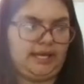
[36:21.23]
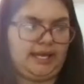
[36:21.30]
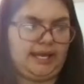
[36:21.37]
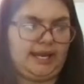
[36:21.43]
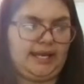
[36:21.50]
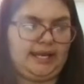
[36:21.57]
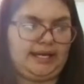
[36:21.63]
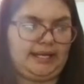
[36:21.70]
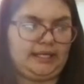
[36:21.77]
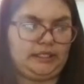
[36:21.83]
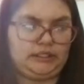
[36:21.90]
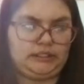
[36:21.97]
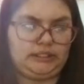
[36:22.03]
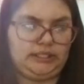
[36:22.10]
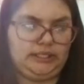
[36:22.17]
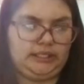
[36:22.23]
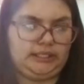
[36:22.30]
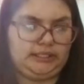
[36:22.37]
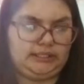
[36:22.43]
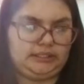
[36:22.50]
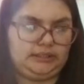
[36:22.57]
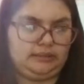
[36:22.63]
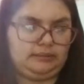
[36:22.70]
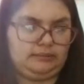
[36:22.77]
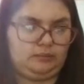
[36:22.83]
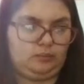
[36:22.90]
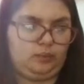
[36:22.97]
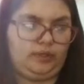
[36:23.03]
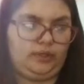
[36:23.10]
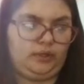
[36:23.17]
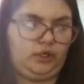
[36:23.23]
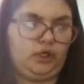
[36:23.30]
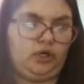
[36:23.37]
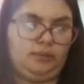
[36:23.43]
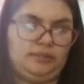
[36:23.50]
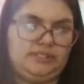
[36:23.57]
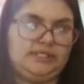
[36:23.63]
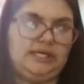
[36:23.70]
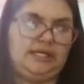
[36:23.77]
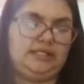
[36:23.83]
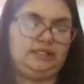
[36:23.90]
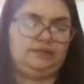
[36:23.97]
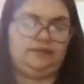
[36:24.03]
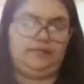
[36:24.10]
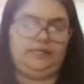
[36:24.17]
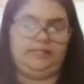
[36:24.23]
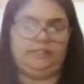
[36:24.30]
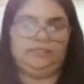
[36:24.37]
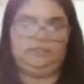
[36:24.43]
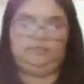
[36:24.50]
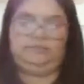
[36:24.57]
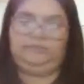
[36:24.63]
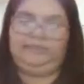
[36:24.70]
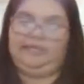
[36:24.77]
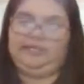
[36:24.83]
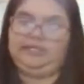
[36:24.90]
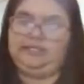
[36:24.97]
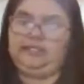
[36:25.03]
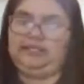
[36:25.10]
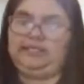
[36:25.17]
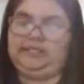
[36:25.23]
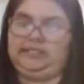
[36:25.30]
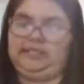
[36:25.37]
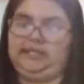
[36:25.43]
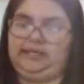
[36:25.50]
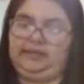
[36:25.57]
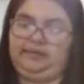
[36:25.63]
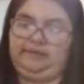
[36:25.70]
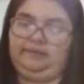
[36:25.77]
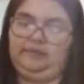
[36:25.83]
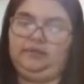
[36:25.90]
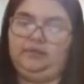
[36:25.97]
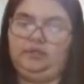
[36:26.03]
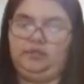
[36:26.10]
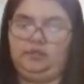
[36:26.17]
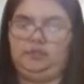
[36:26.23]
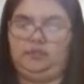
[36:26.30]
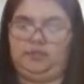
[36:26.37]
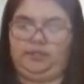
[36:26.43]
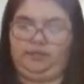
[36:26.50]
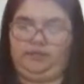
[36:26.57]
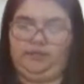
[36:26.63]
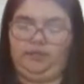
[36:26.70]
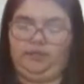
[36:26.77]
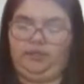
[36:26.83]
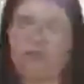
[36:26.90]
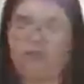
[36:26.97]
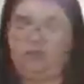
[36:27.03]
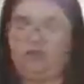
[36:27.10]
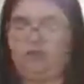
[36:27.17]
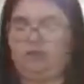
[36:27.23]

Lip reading: ADHD because we're gonna go up a size of eyes, the biggest eyes I have, ironically.